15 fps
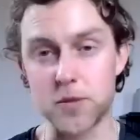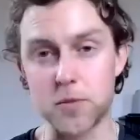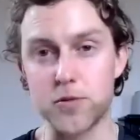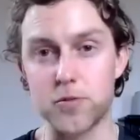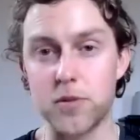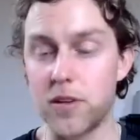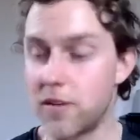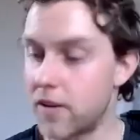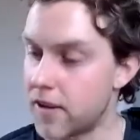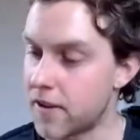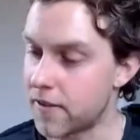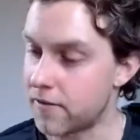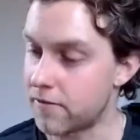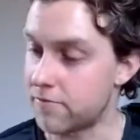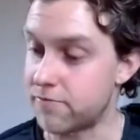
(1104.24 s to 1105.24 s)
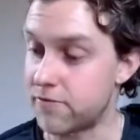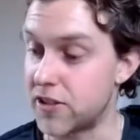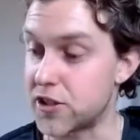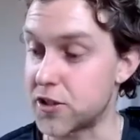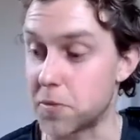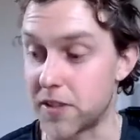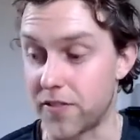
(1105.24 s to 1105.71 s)
suppose we'll
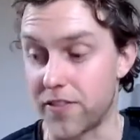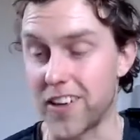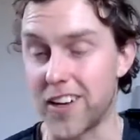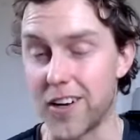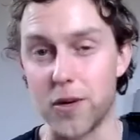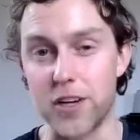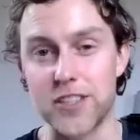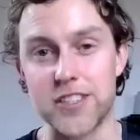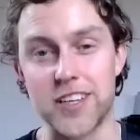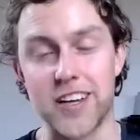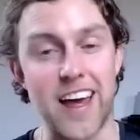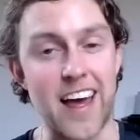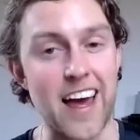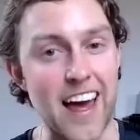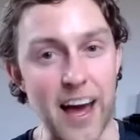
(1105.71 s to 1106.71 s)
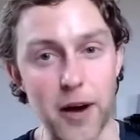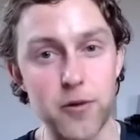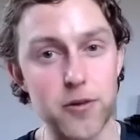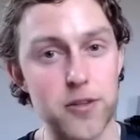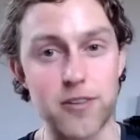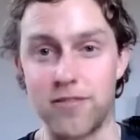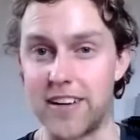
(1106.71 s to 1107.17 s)
finish up with the final question.
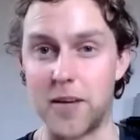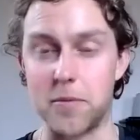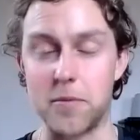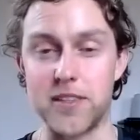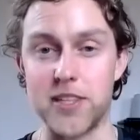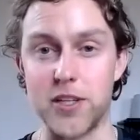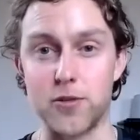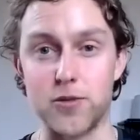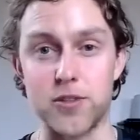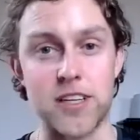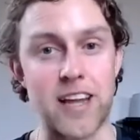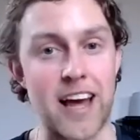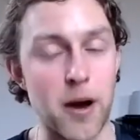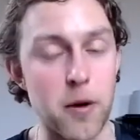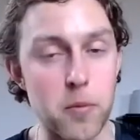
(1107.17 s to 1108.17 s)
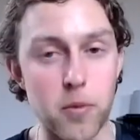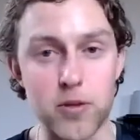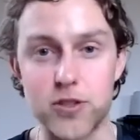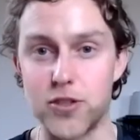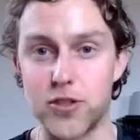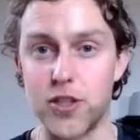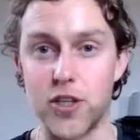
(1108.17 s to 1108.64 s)
How do you recommend to use it? How
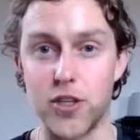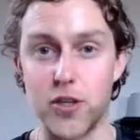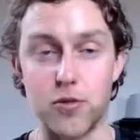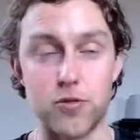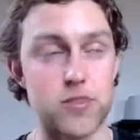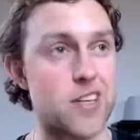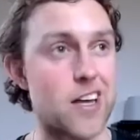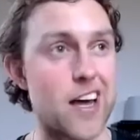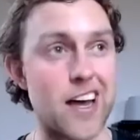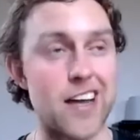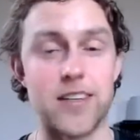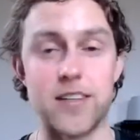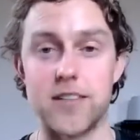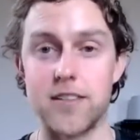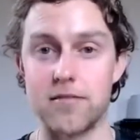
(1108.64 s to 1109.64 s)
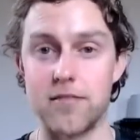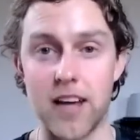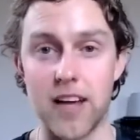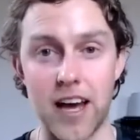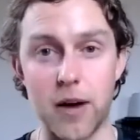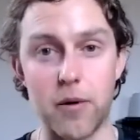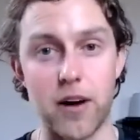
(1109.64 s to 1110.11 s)
much do you use, and
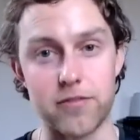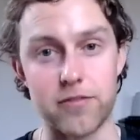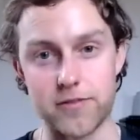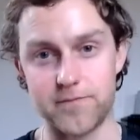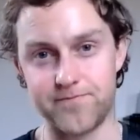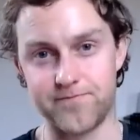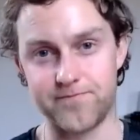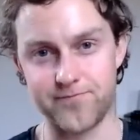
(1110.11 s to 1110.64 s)
how often?